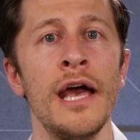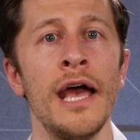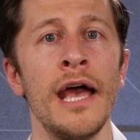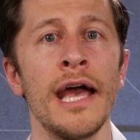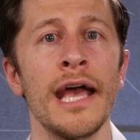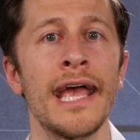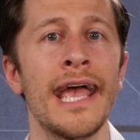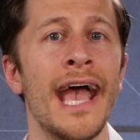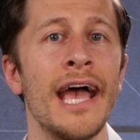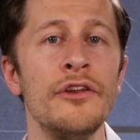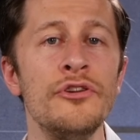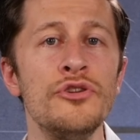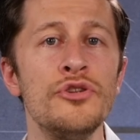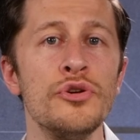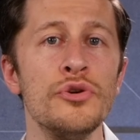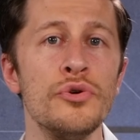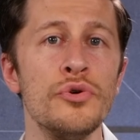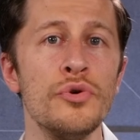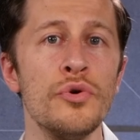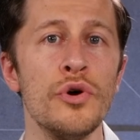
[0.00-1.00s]
can
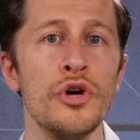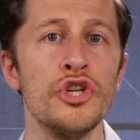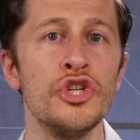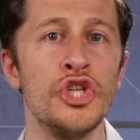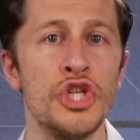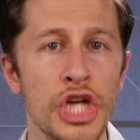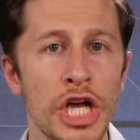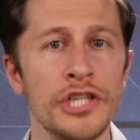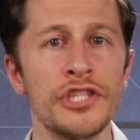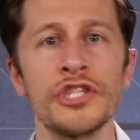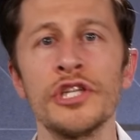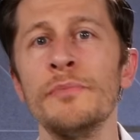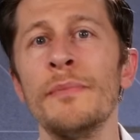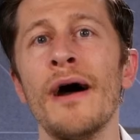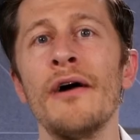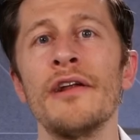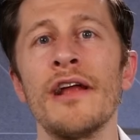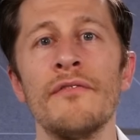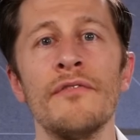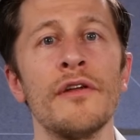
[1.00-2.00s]
do just
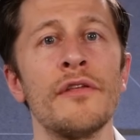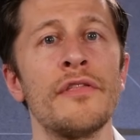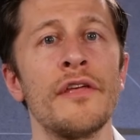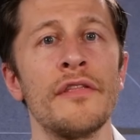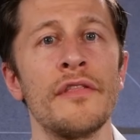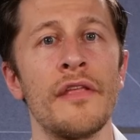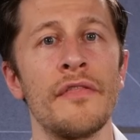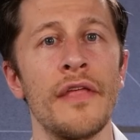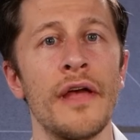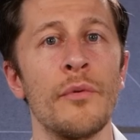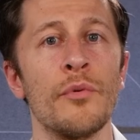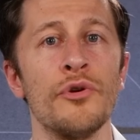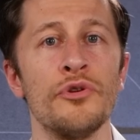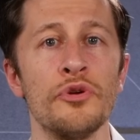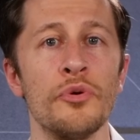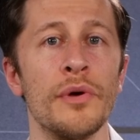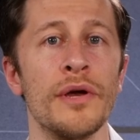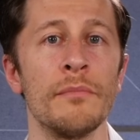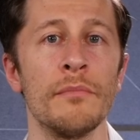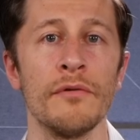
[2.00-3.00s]
about everything that they were
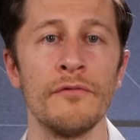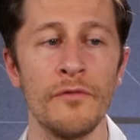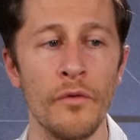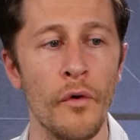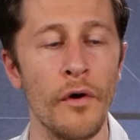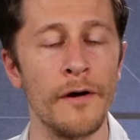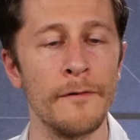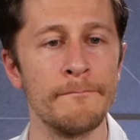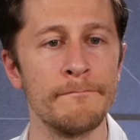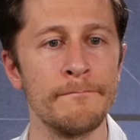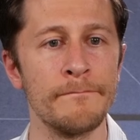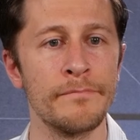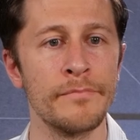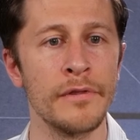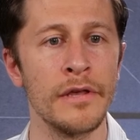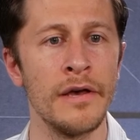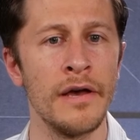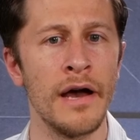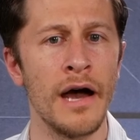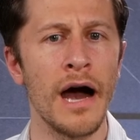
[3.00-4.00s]
doing before.
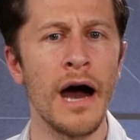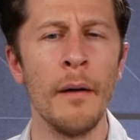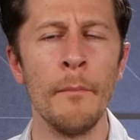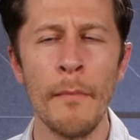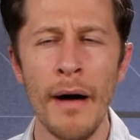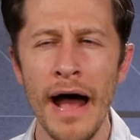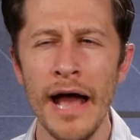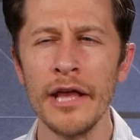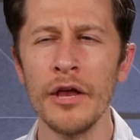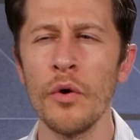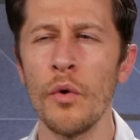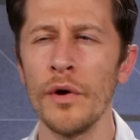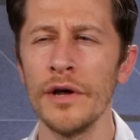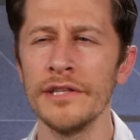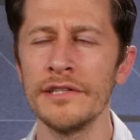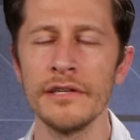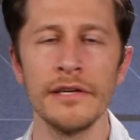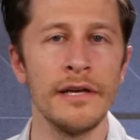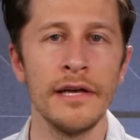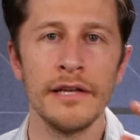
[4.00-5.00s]
Am I going
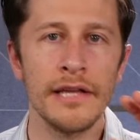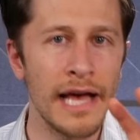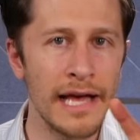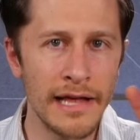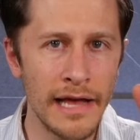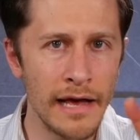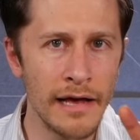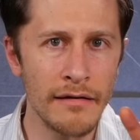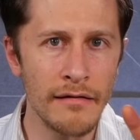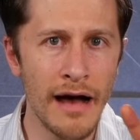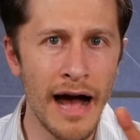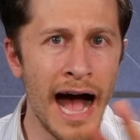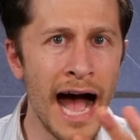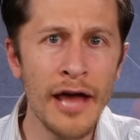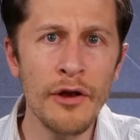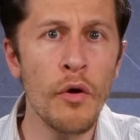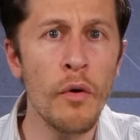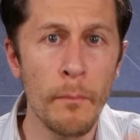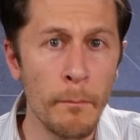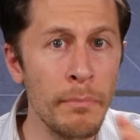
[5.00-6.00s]
to, I
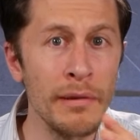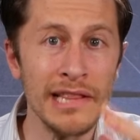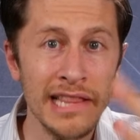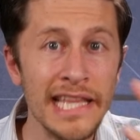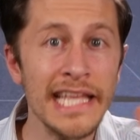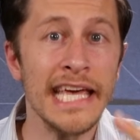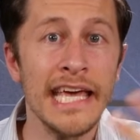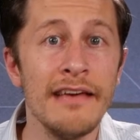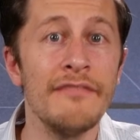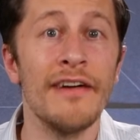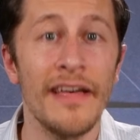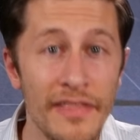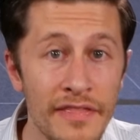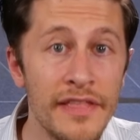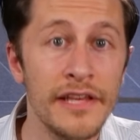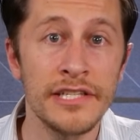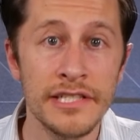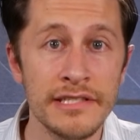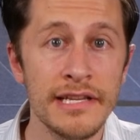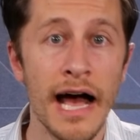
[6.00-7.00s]
don't believe at
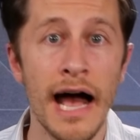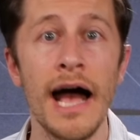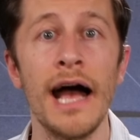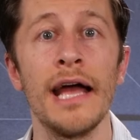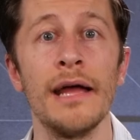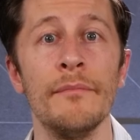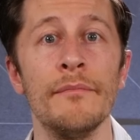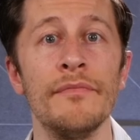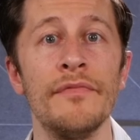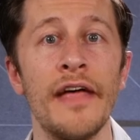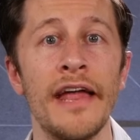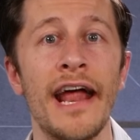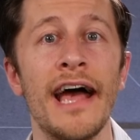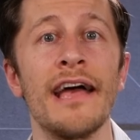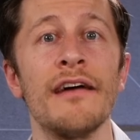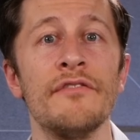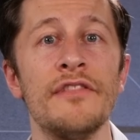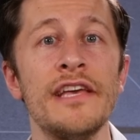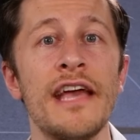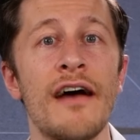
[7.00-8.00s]
this time that I
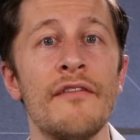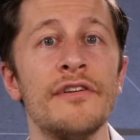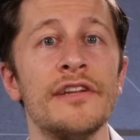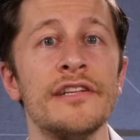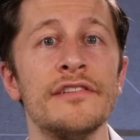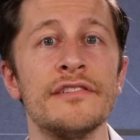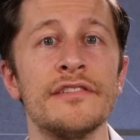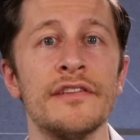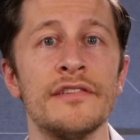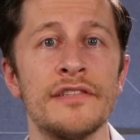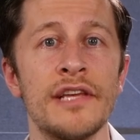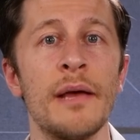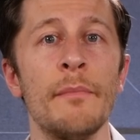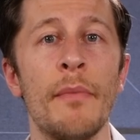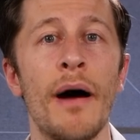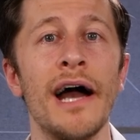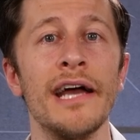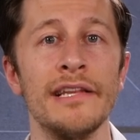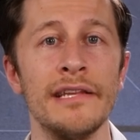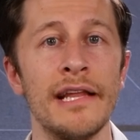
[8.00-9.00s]
have the evidence to say
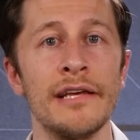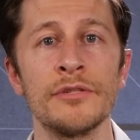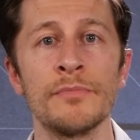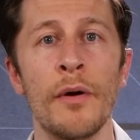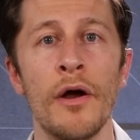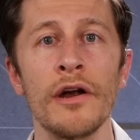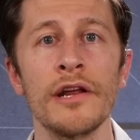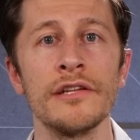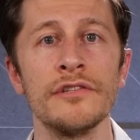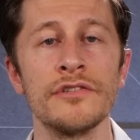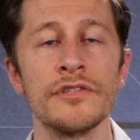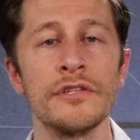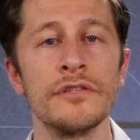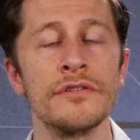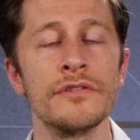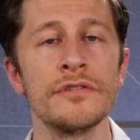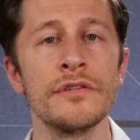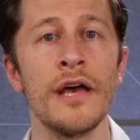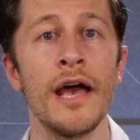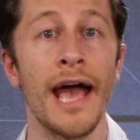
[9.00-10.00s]
Biden has
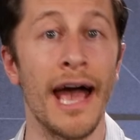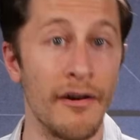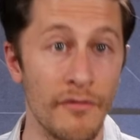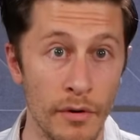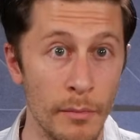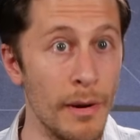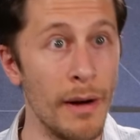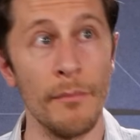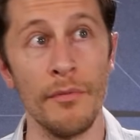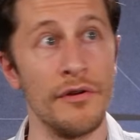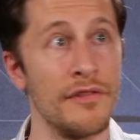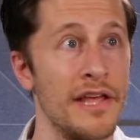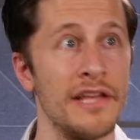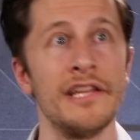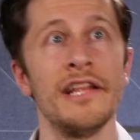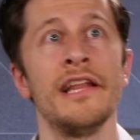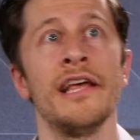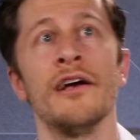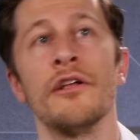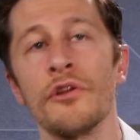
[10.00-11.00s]
Parkinson's. And remember, they
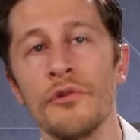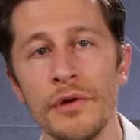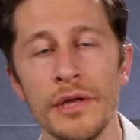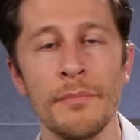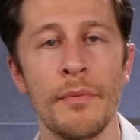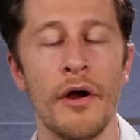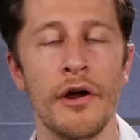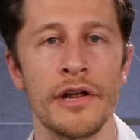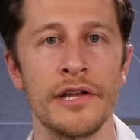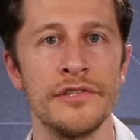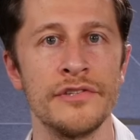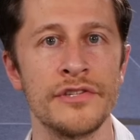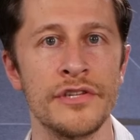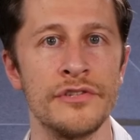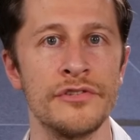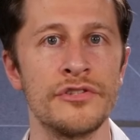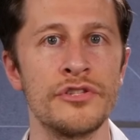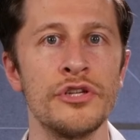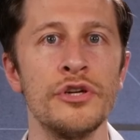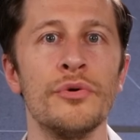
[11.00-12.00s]
did Hillary
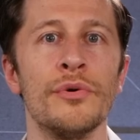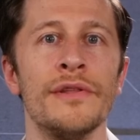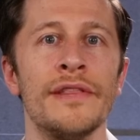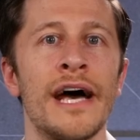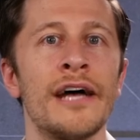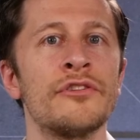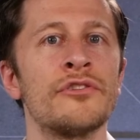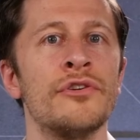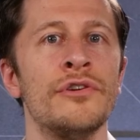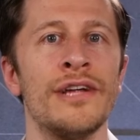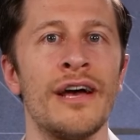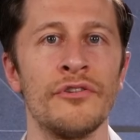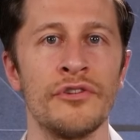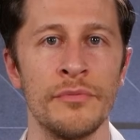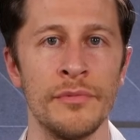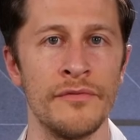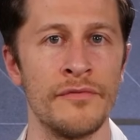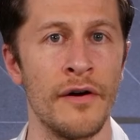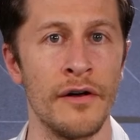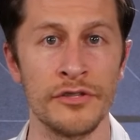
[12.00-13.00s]
Parkinson's too, and that turned out to
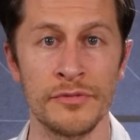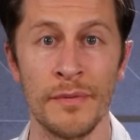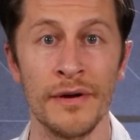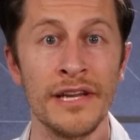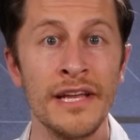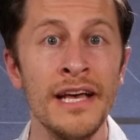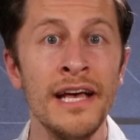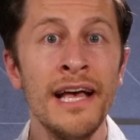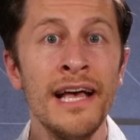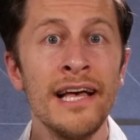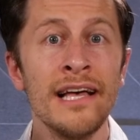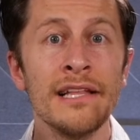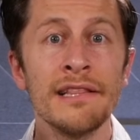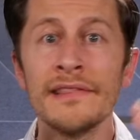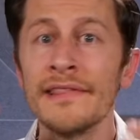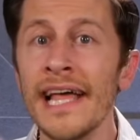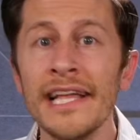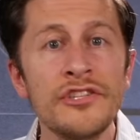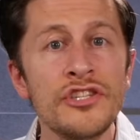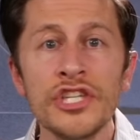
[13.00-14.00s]
be false. But
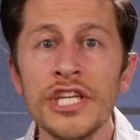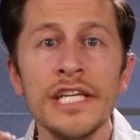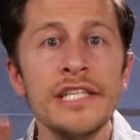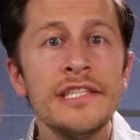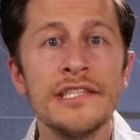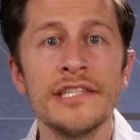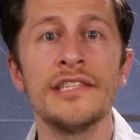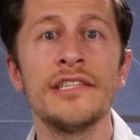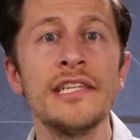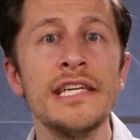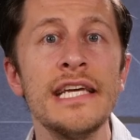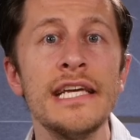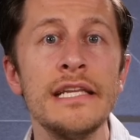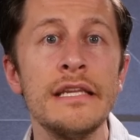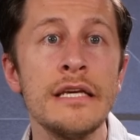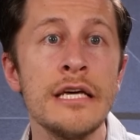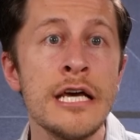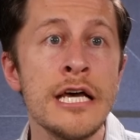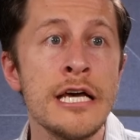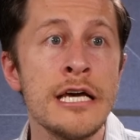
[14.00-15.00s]
let's concede
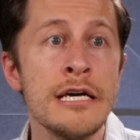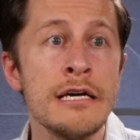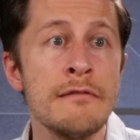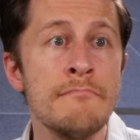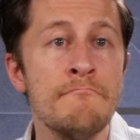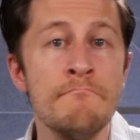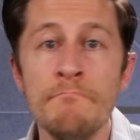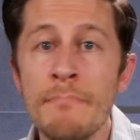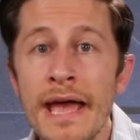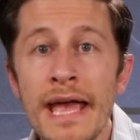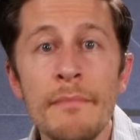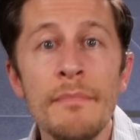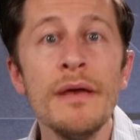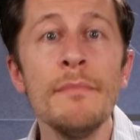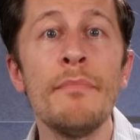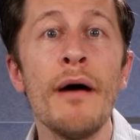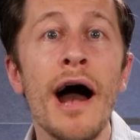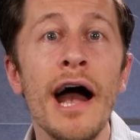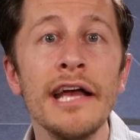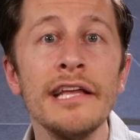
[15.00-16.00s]
maybe
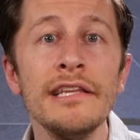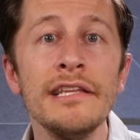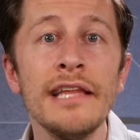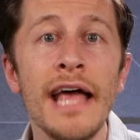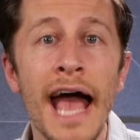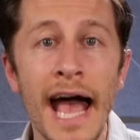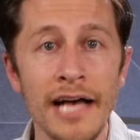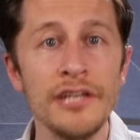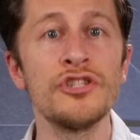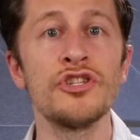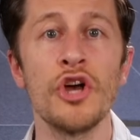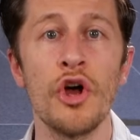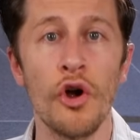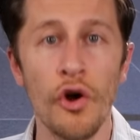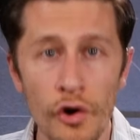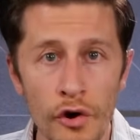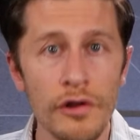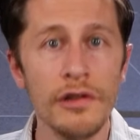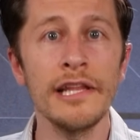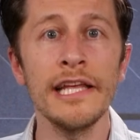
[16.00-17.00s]
Biden has
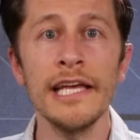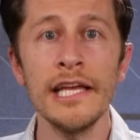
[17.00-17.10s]
early,